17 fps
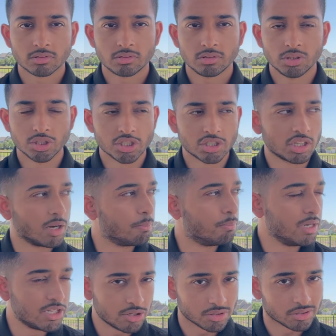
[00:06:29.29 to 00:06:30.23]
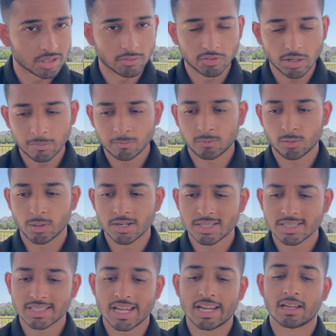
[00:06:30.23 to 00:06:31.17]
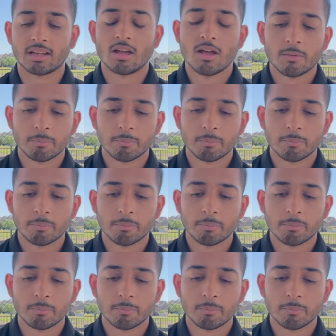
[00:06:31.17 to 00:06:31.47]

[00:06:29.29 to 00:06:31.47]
you're just gonna beat yourself up for it saying